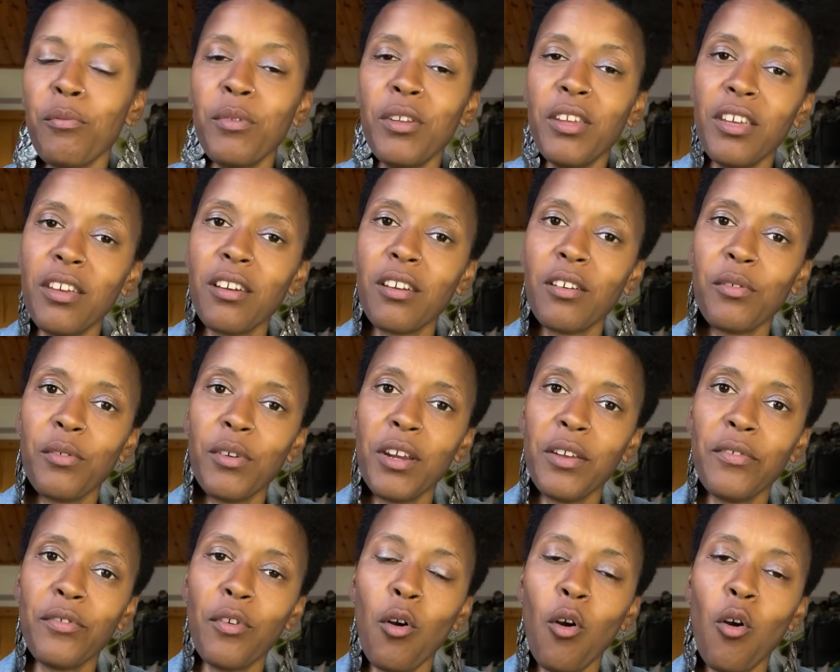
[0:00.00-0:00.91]
Nia
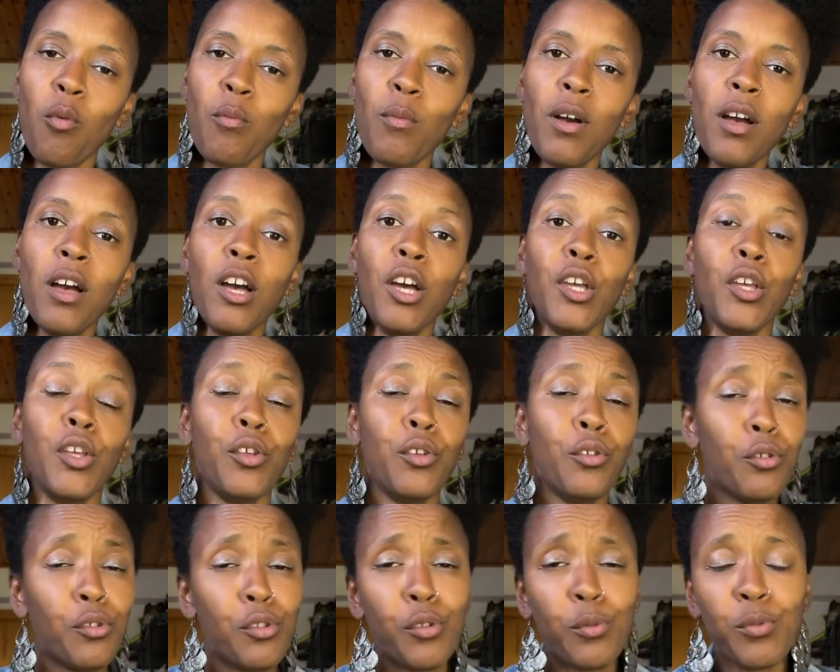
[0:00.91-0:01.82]
Creative Home
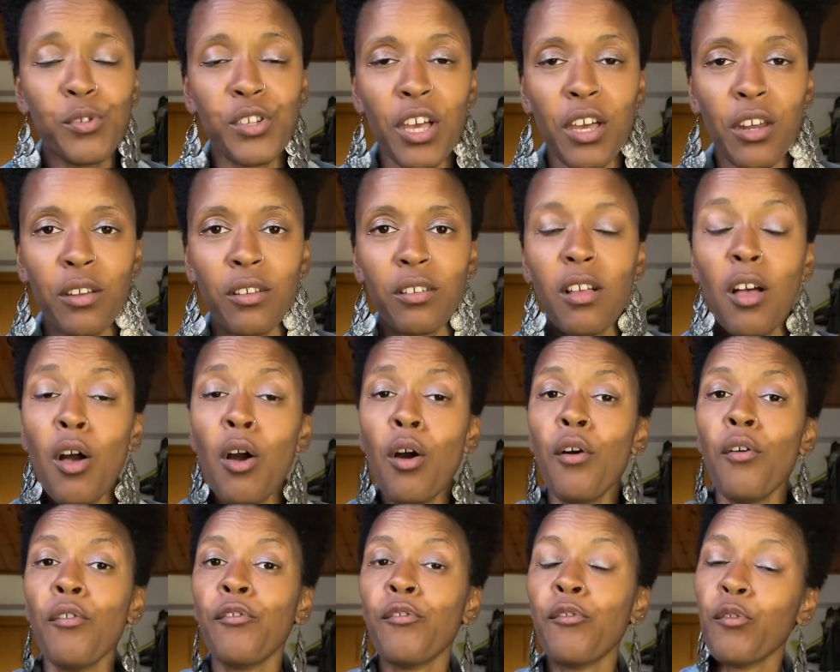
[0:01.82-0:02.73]
YouTube channel.
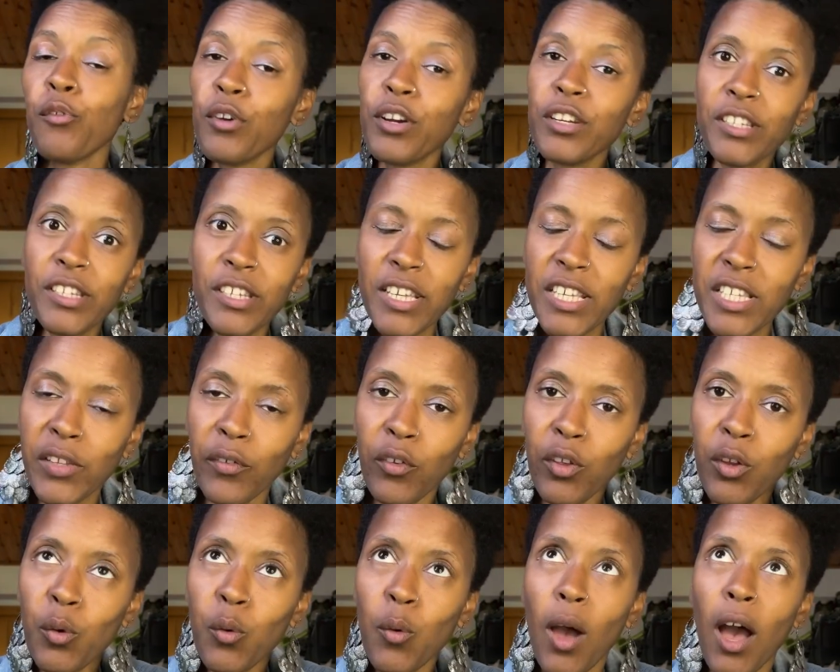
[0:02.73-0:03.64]
For today's
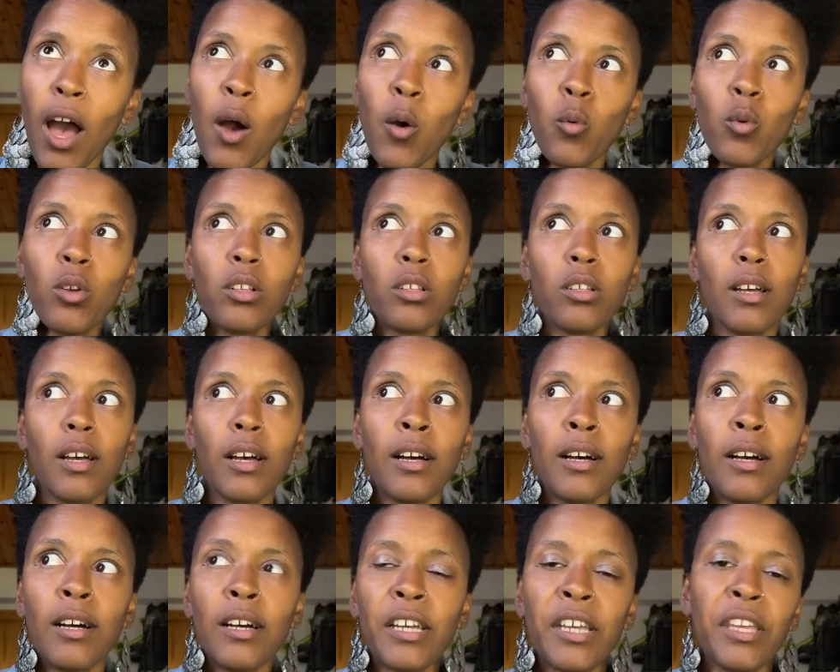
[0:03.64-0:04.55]
video, I will
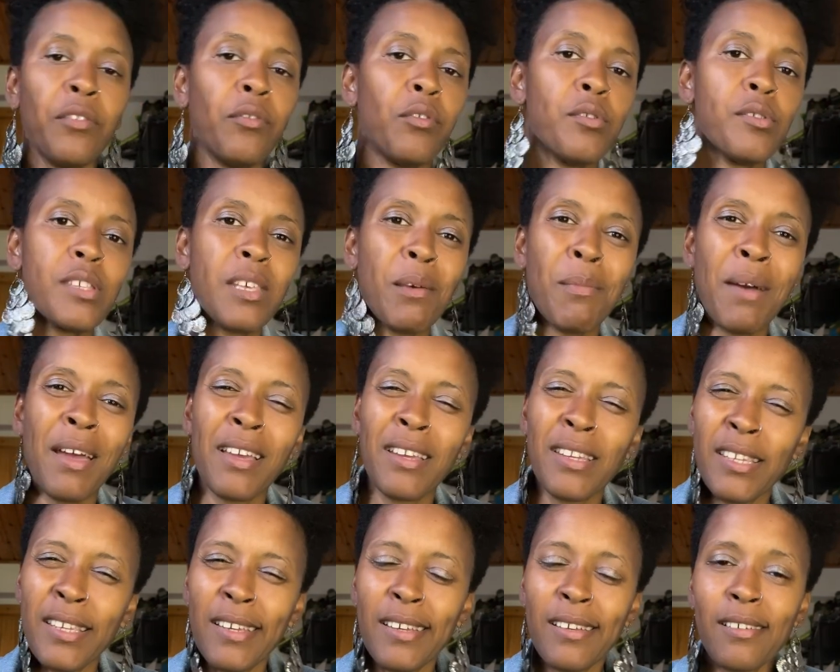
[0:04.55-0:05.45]
give you some
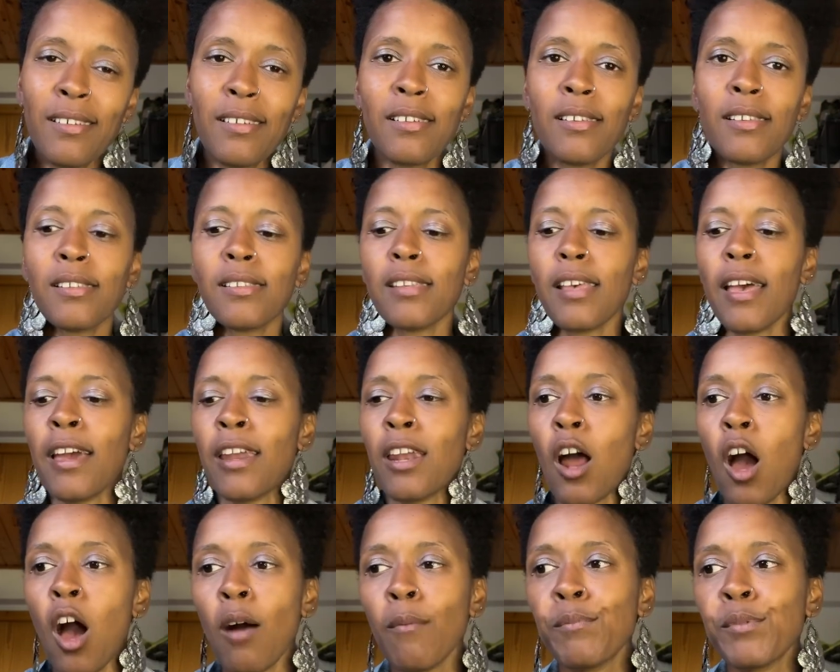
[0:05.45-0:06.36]
ideas and
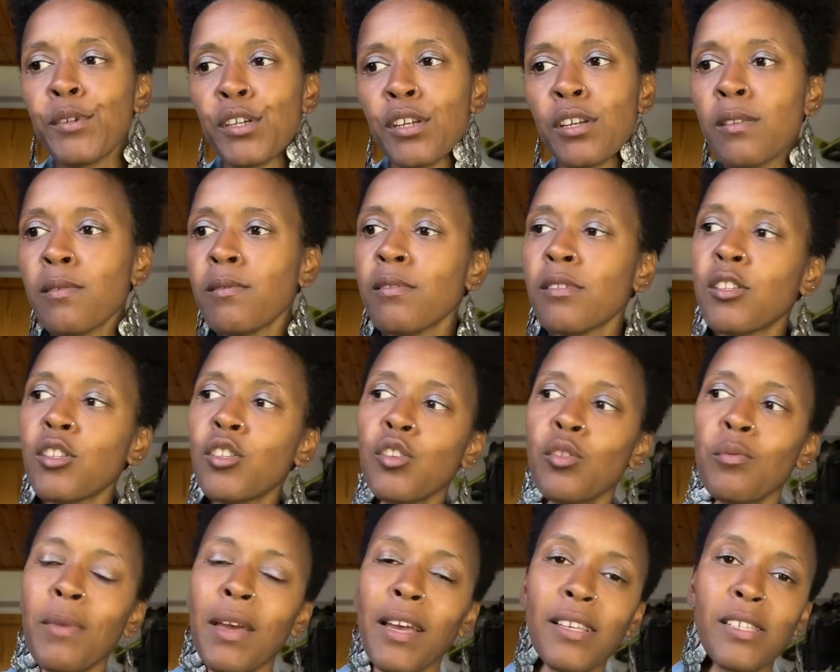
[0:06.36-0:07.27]
options to
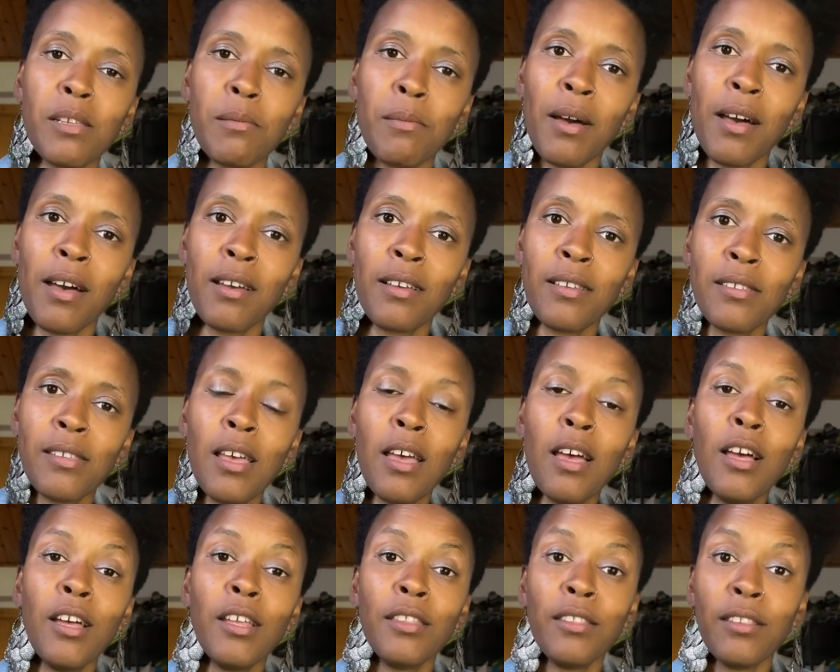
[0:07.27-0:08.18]
maximize
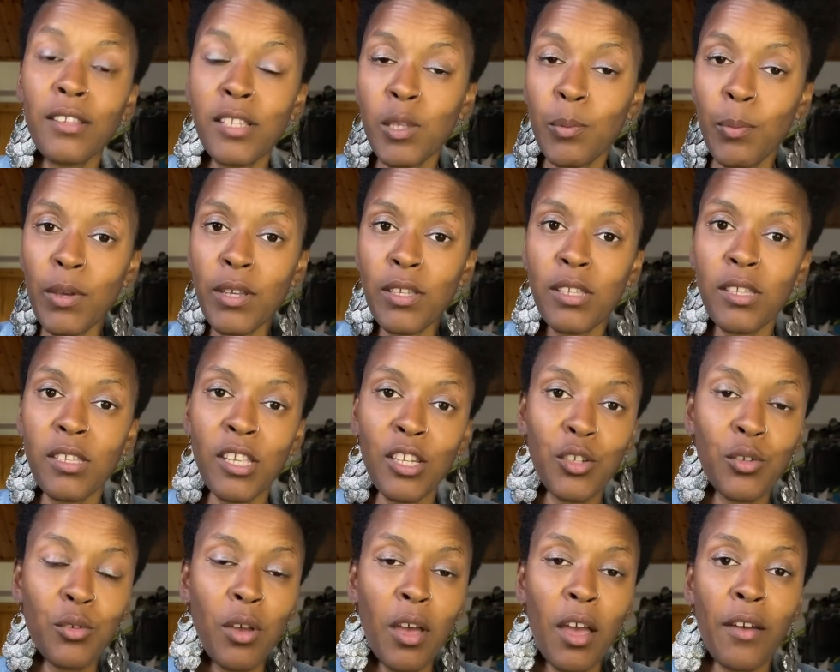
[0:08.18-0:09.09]
the spaces
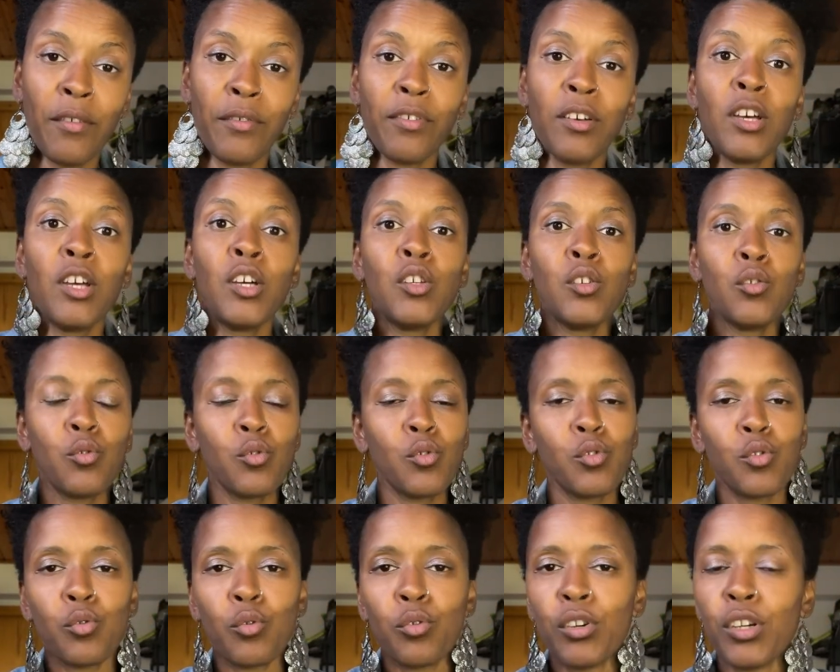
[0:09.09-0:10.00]
that you have to
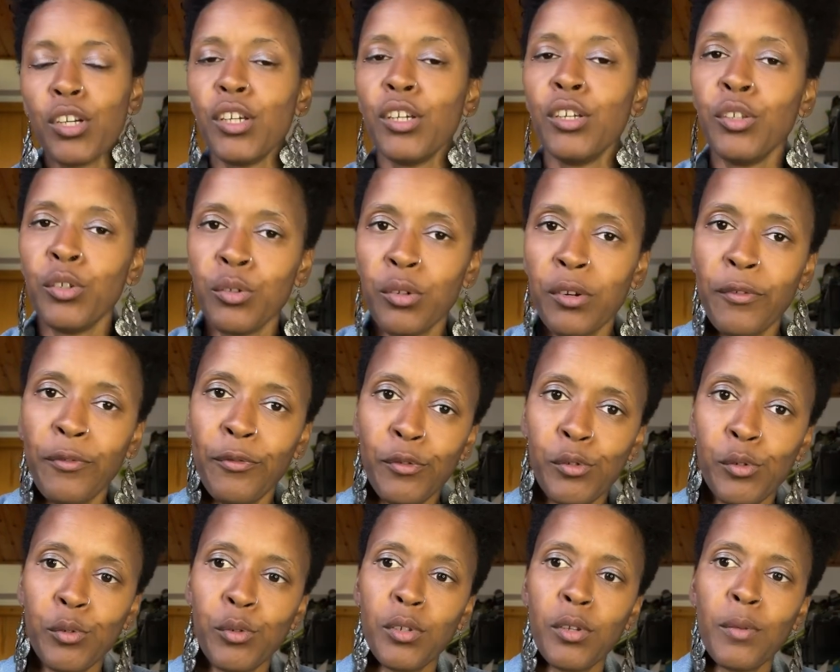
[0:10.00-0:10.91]
store your
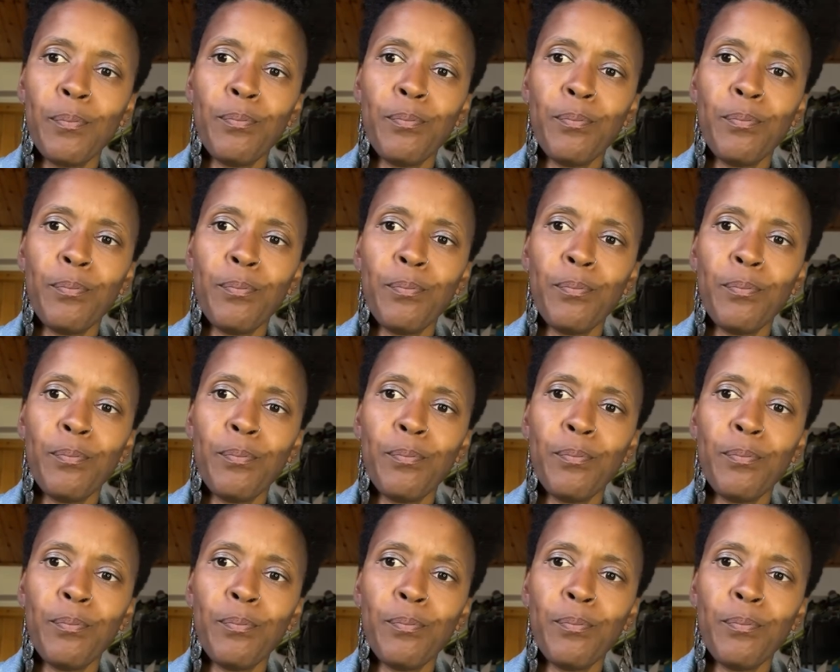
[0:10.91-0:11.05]
food,